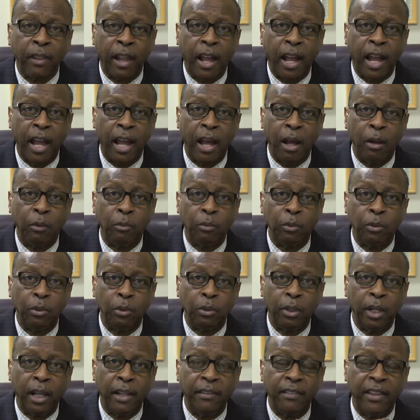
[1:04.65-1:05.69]

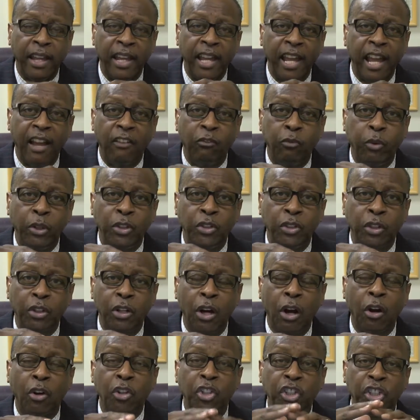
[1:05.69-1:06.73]
they have what you
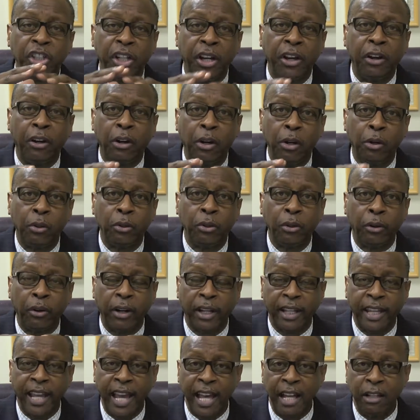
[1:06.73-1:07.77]
call shareholder
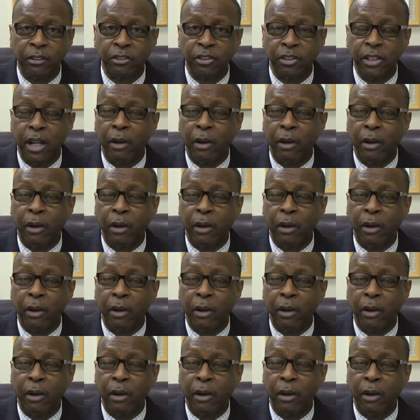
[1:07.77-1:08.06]
accounts.